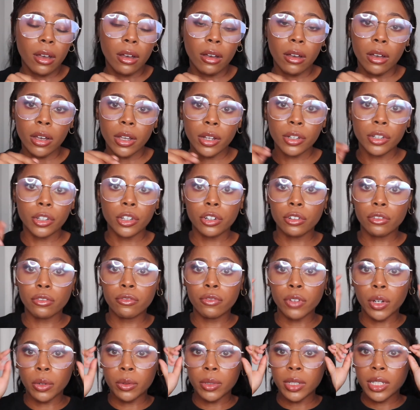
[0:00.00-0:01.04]
on your
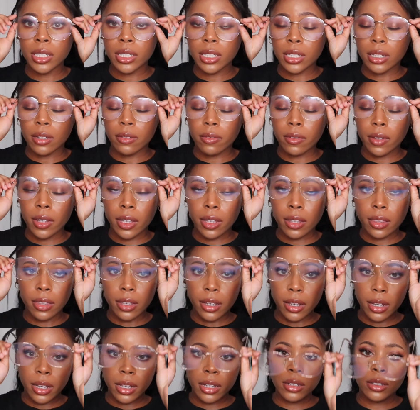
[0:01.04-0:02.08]
phone and stuff like
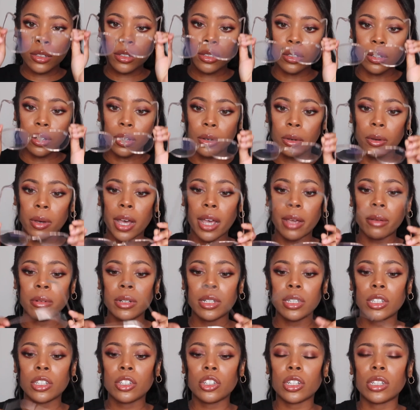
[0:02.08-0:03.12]
that. So I
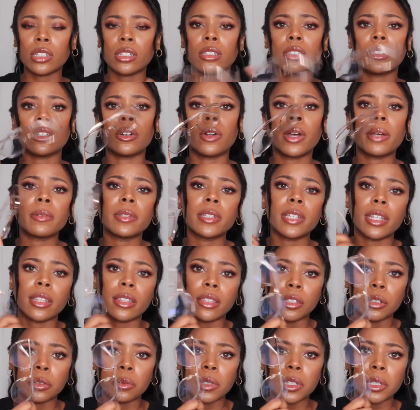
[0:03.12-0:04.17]
would suggest, you don't have to get
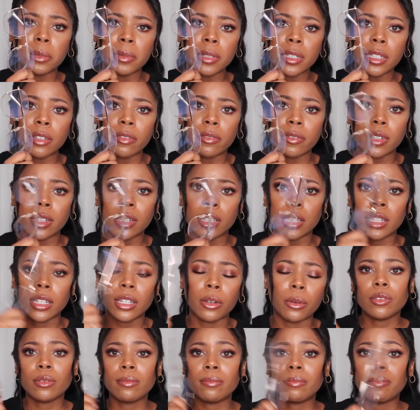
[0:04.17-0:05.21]
these ones
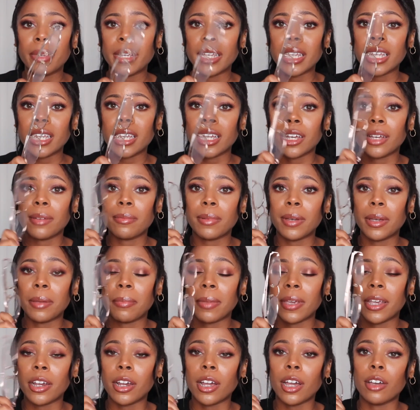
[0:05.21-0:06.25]
specifically, picking up a
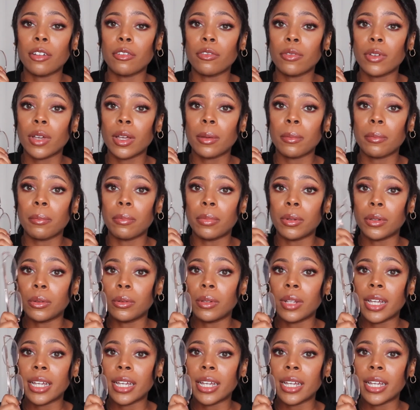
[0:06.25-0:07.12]
pair of blue